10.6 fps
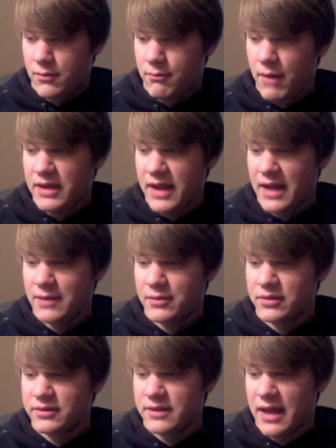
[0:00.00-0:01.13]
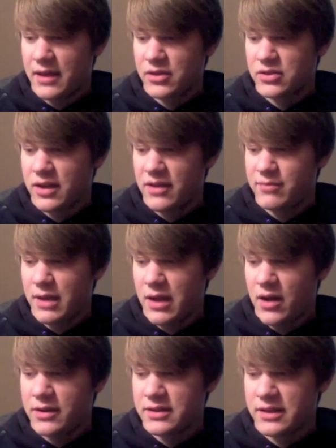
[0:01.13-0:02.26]
Many animals that should have been
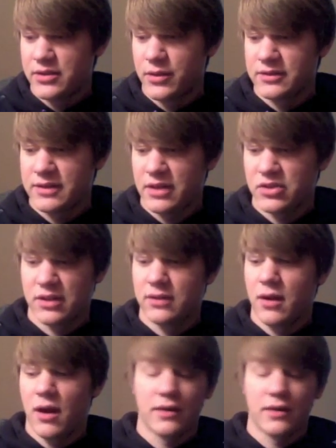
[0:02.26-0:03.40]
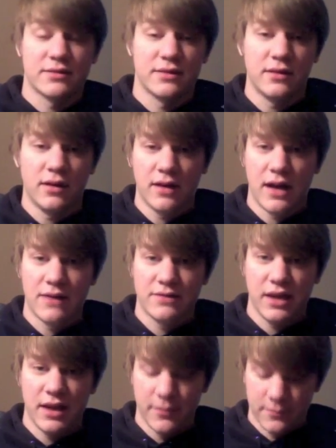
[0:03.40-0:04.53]
hunted to extinction are still alive
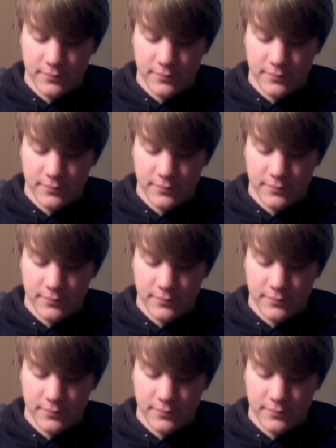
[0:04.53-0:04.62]
today.